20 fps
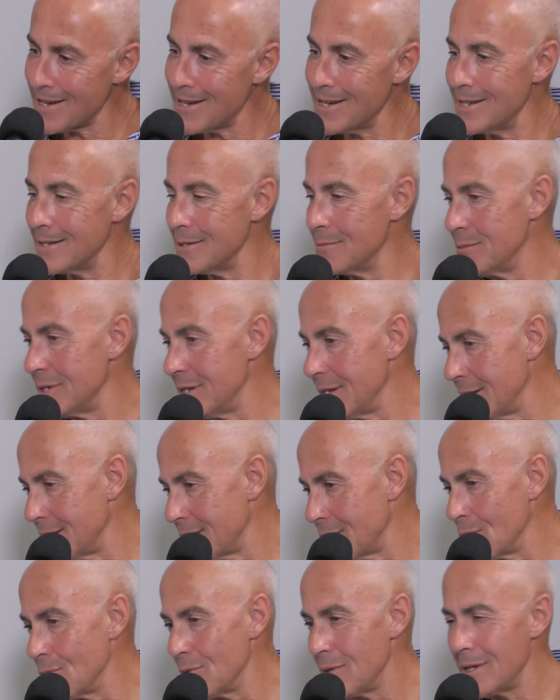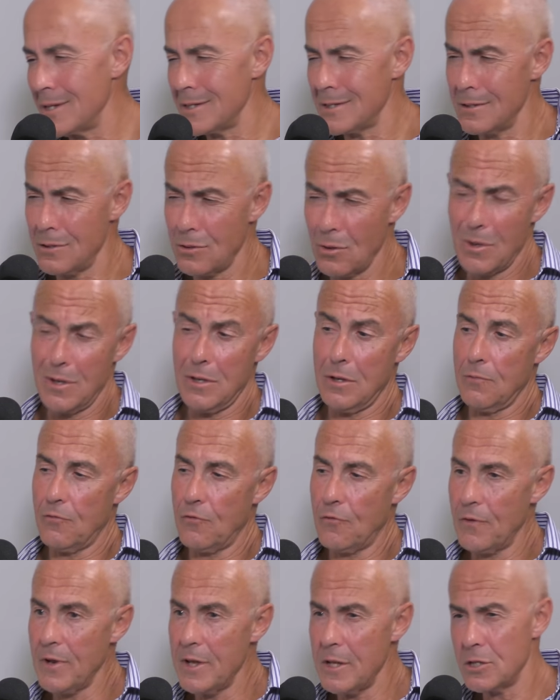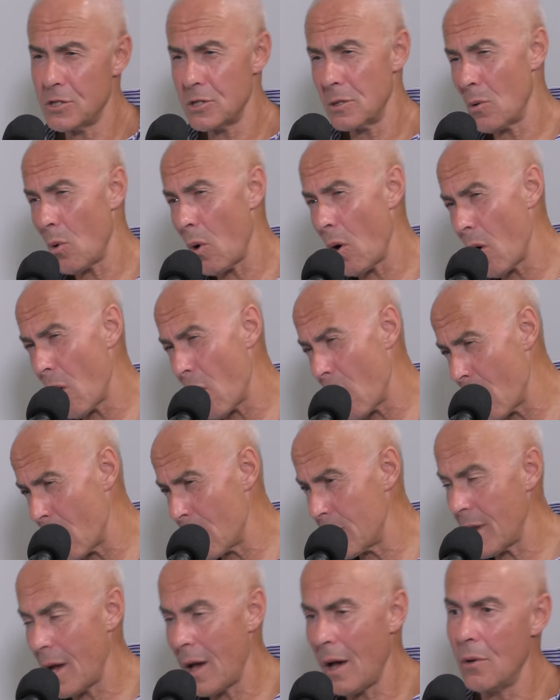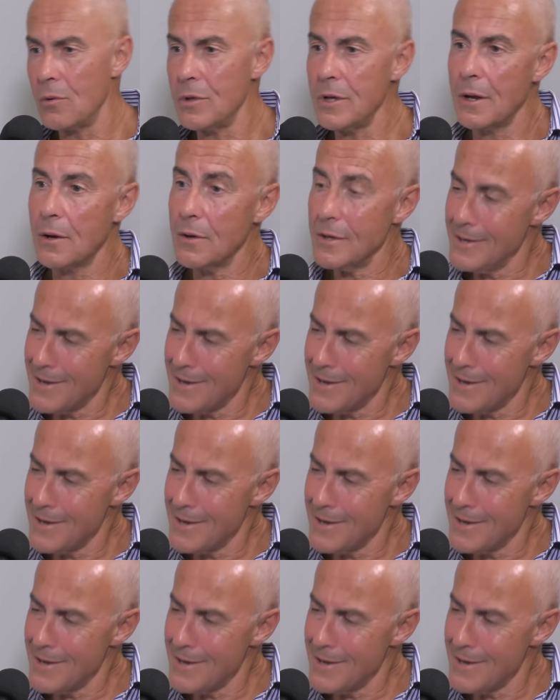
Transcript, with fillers: cut them and he'd do this and do you flinch and oh no, you know,